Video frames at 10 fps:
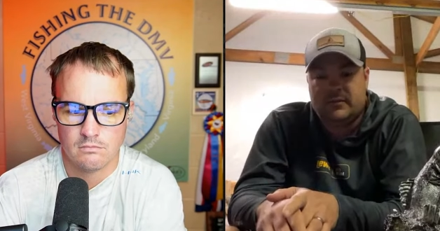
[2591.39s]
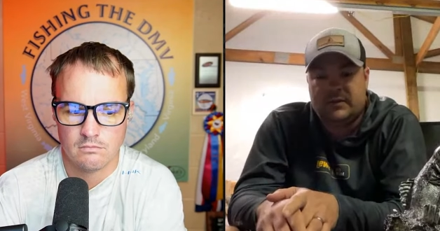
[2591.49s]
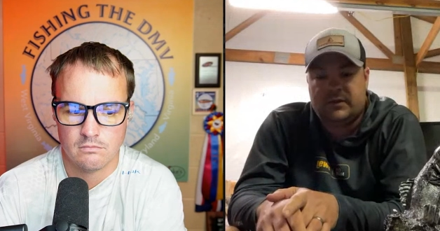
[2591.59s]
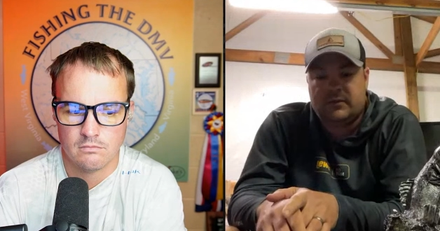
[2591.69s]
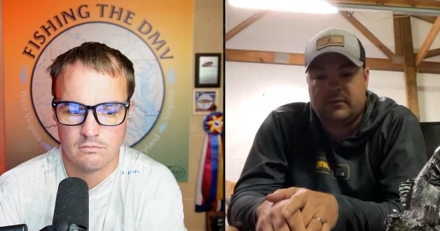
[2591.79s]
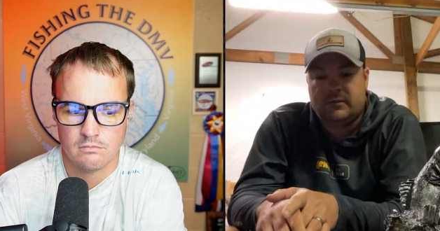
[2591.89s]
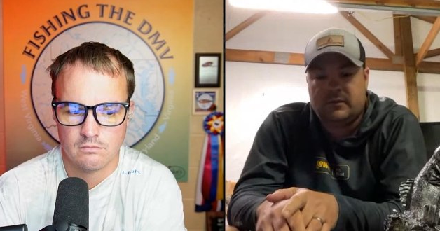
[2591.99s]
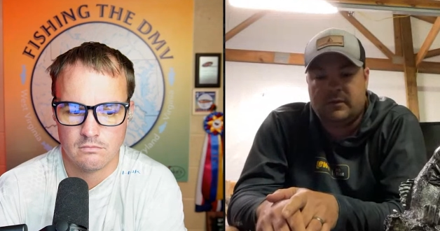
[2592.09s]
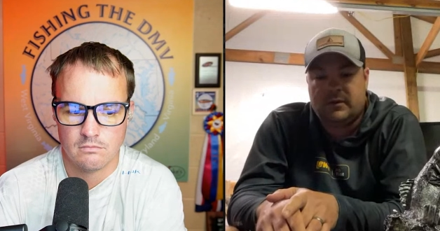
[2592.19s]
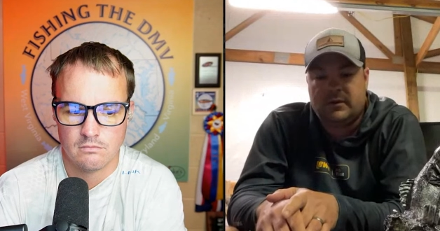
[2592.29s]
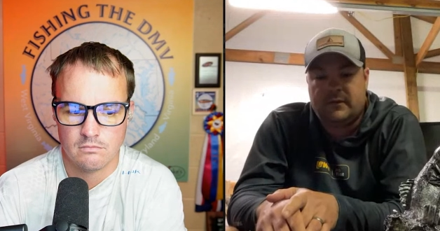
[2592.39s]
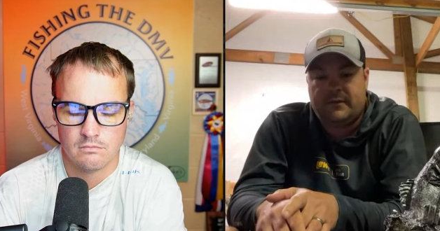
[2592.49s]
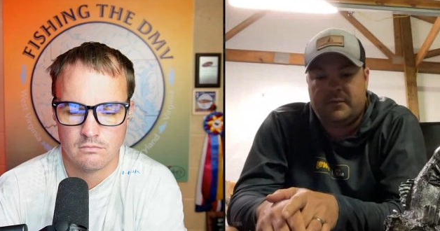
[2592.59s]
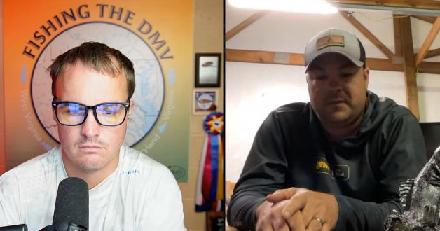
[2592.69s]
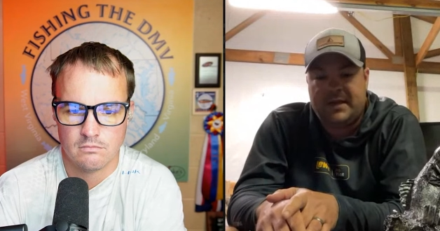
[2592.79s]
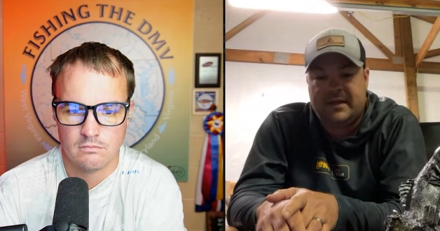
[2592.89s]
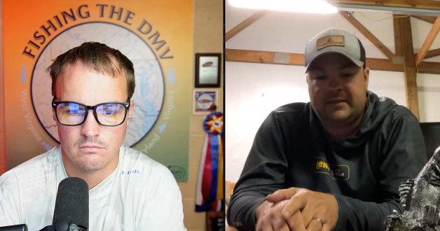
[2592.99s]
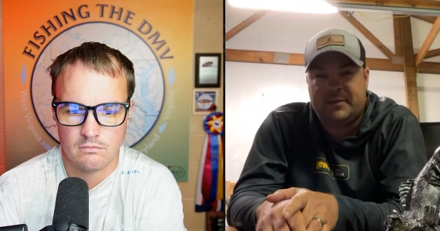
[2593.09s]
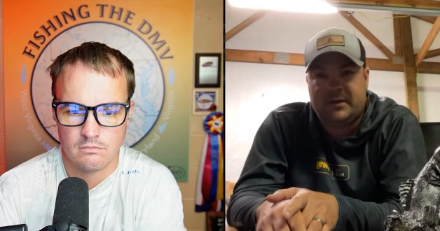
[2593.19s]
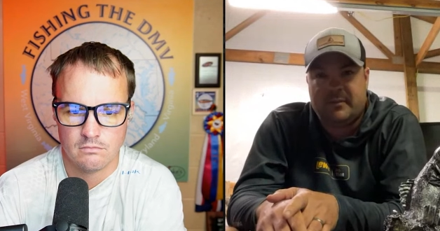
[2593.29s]
Speaker 1: So for me,
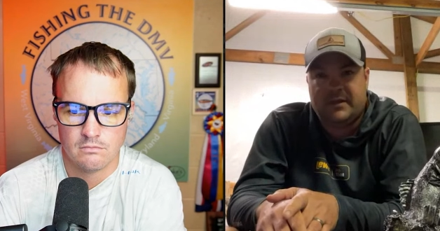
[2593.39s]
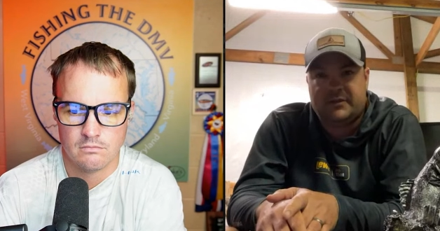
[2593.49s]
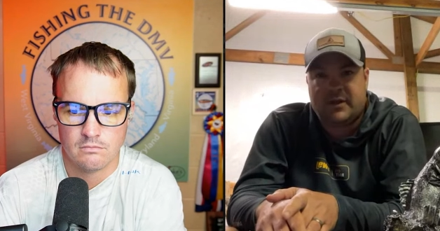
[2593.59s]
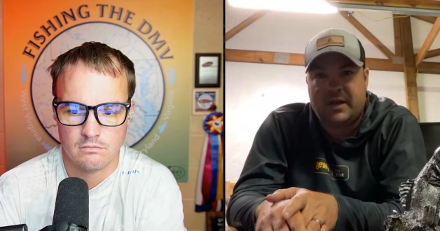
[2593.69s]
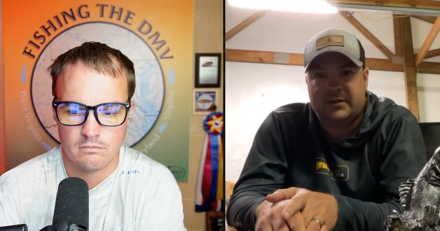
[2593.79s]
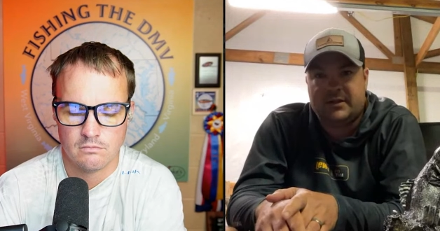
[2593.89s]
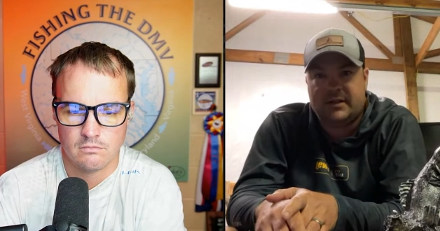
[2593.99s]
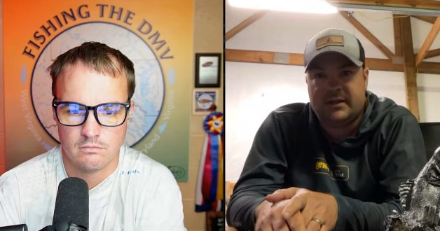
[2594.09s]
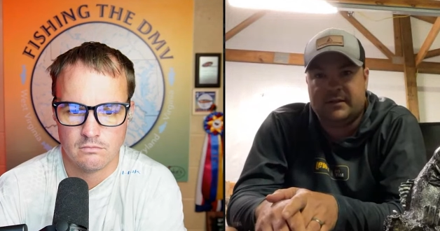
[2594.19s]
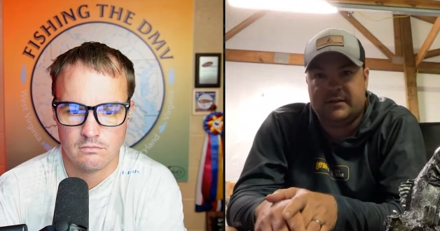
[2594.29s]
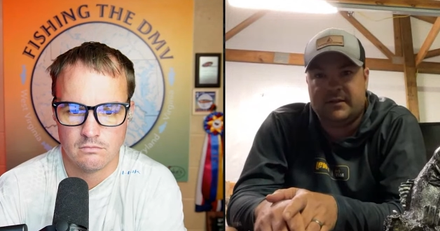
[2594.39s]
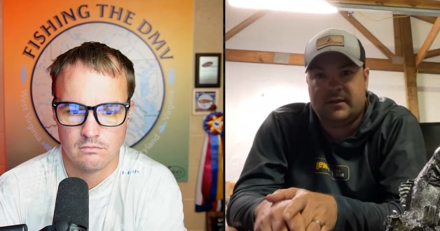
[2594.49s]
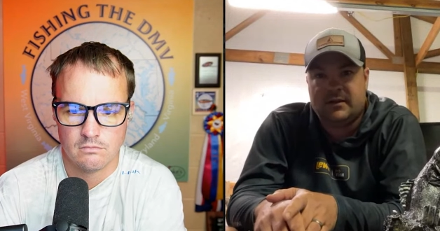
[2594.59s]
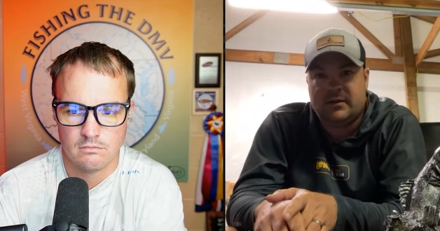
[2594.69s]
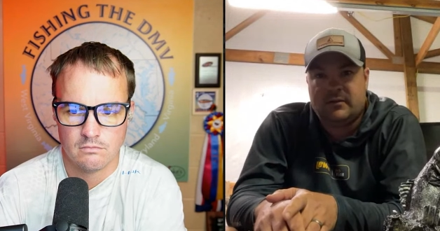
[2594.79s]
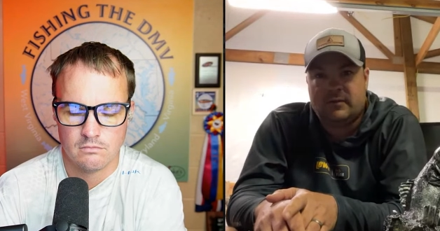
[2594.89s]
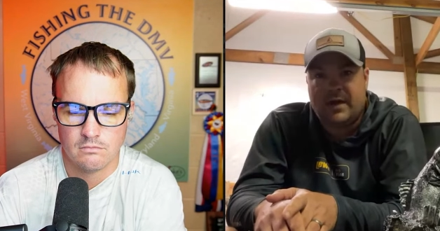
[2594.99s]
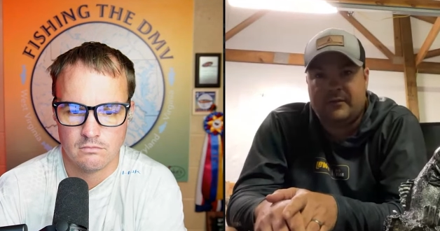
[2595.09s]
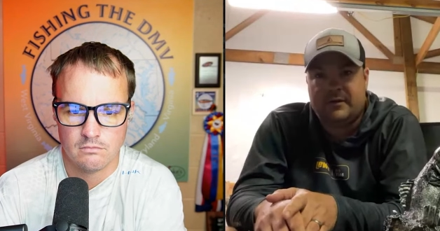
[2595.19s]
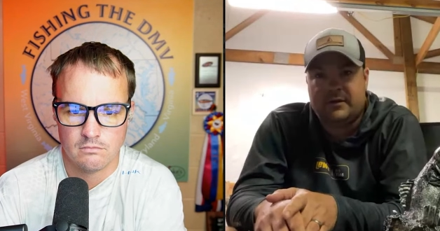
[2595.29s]
that's been the best strategy, is
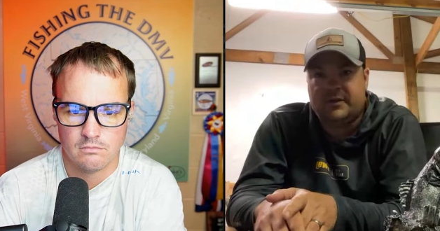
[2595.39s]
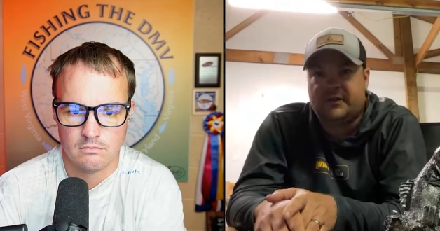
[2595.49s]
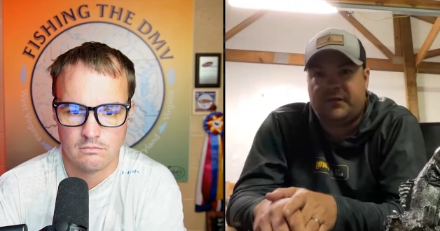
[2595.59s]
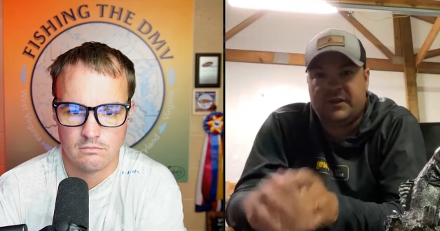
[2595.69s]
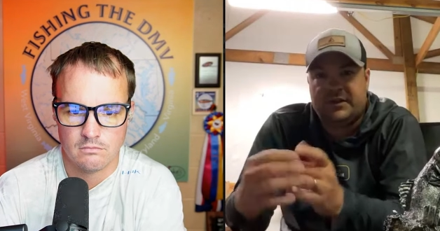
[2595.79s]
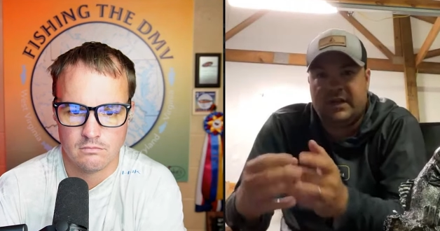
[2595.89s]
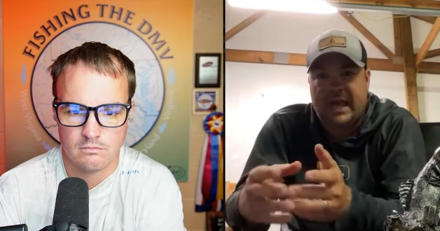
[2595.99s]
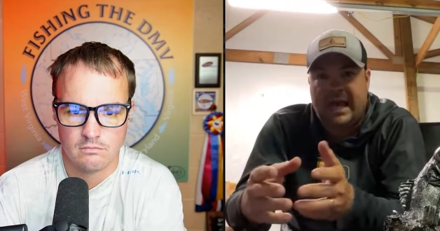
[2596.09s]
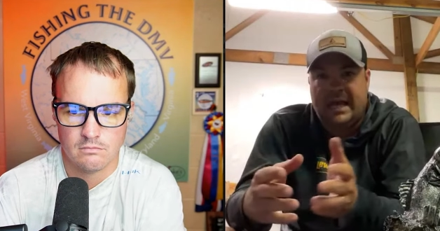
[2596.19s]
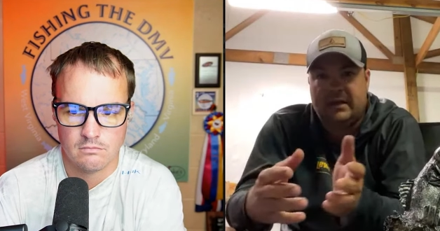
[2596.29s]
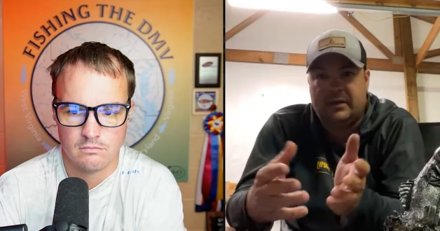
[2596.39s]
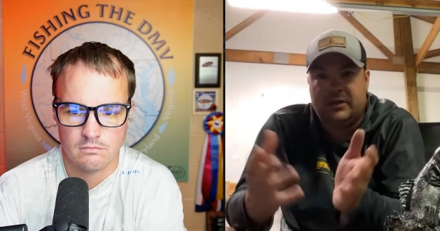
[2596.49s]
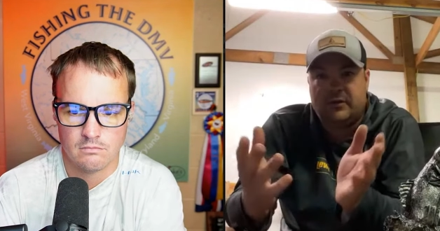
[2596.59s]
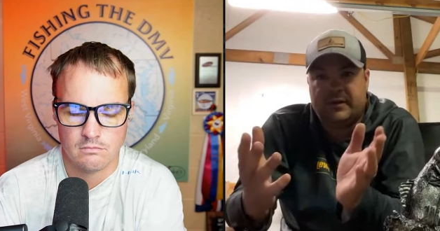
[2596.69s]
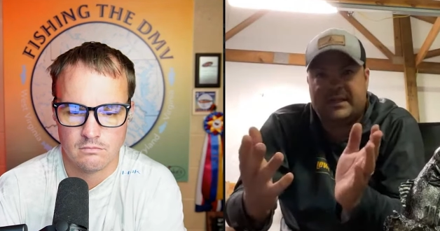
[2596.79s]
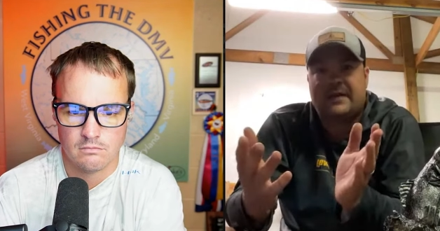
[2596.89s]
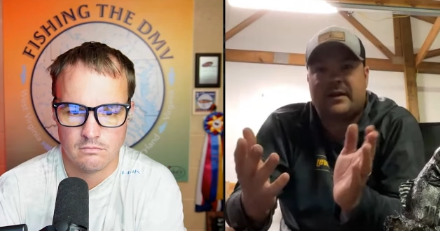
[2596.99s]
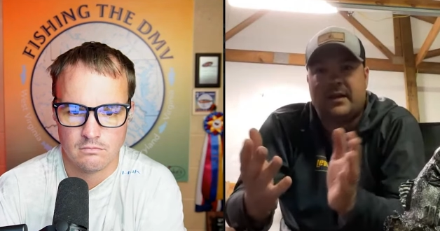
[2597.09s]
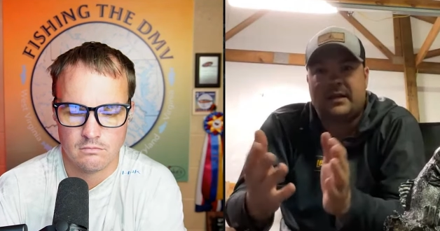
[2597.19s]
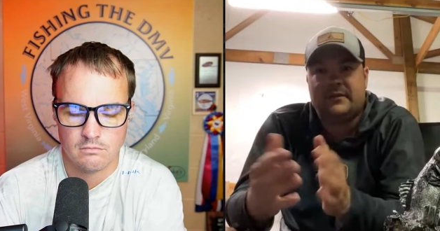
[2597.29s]
rather than just fishing, you know, the
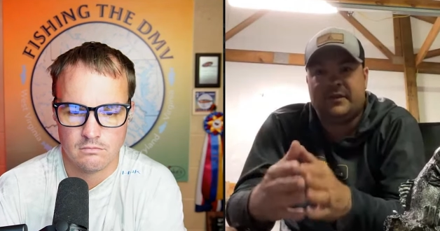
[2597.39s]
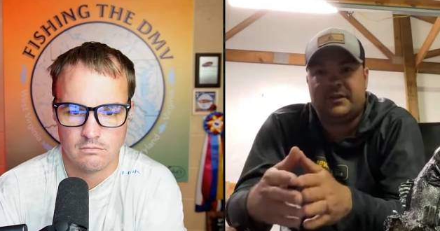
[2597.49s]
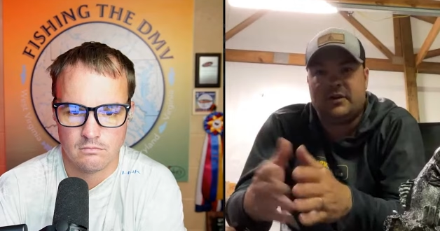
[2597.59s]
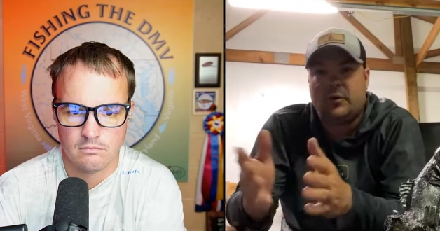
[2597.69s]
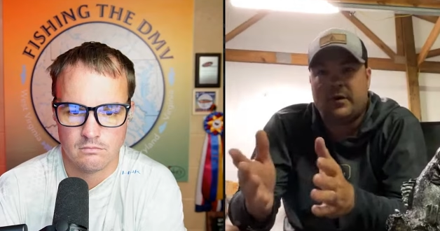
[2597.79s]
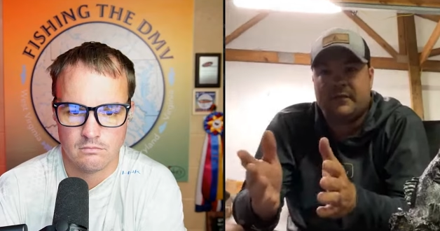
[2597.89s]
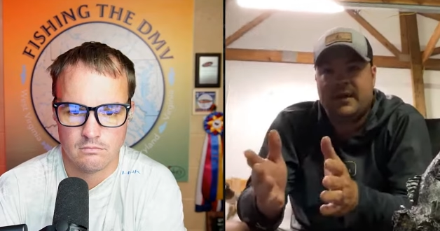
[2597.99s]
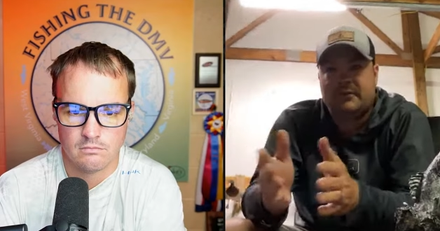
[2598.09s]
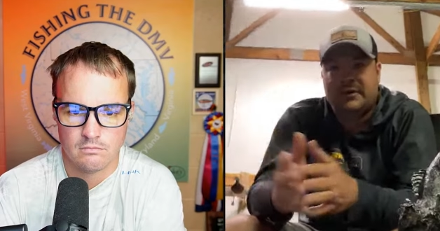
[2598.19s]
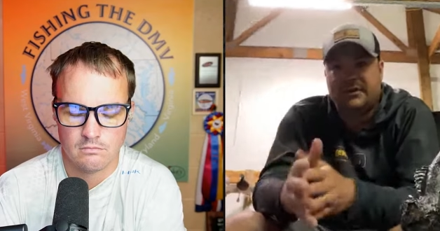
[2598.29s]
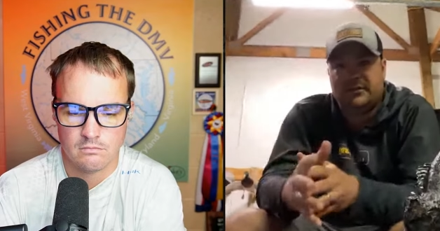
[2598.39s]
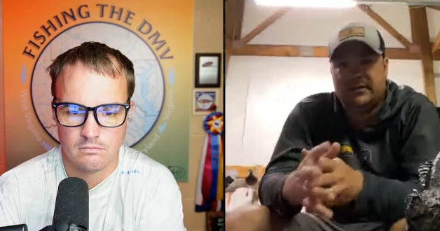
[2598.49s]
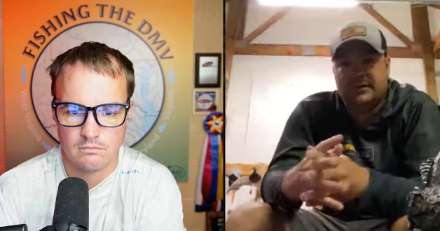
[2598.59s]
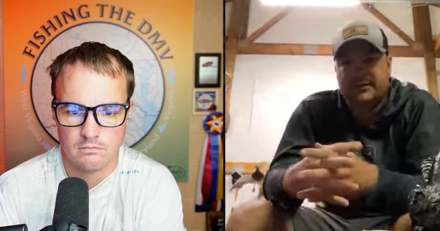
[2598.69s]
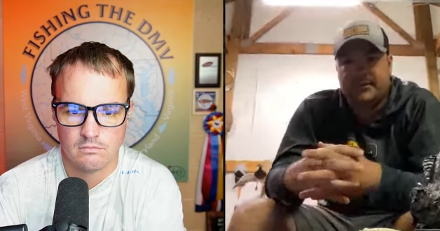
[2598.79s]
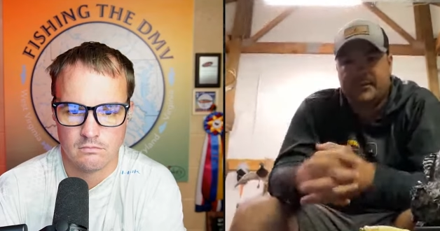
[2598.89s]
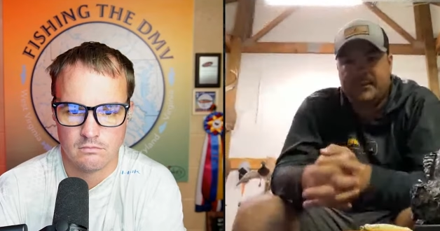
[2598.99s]
South Carolina division, going wherever that regional is.